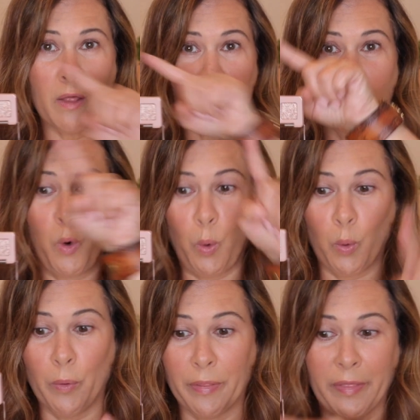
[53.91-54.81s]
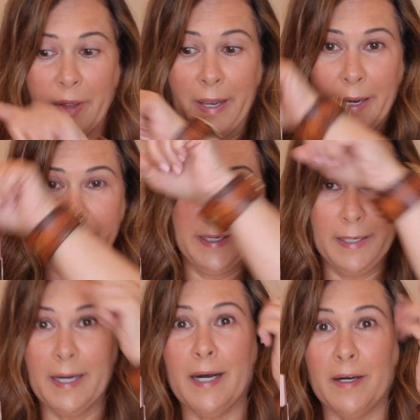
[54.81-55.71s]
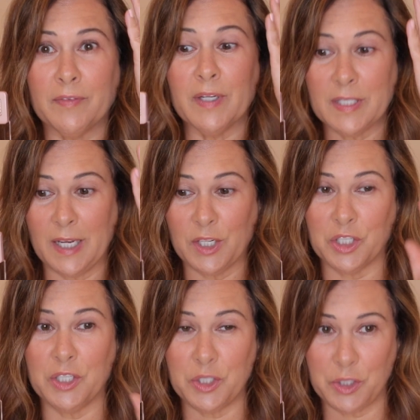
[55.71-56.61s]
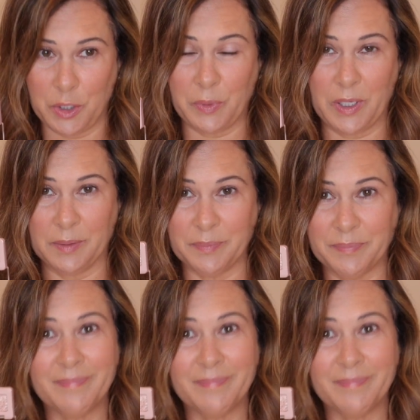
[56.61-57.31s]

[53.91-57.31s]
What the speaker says: the whole thing of Natasha Denona.